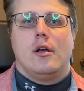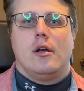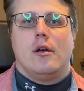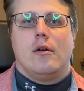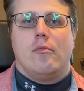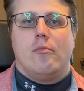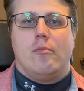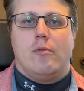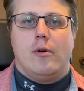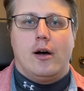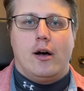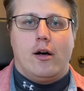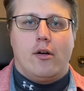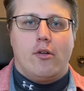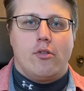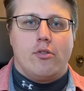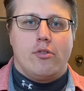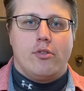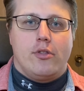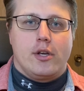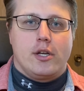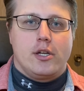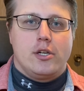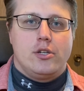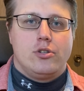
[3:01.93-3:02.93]
Well,
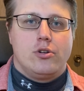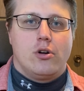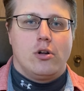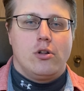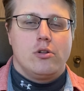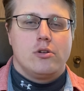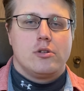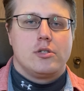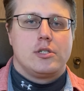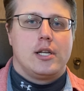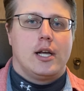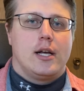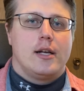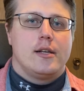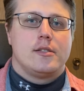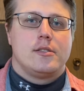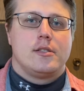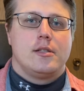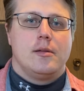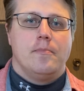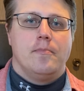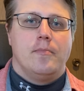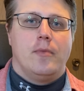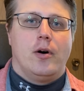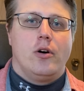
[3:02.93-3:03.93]
the controller tells the
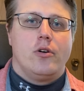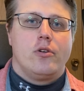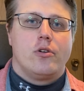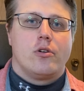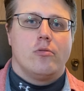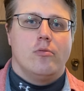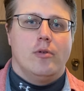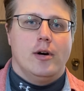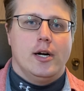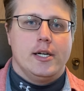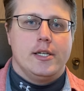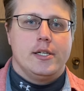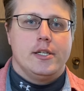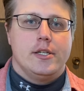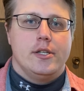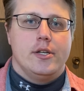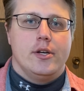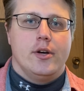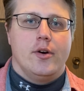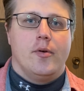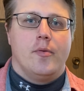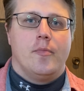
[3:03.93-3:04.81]
motor what to do,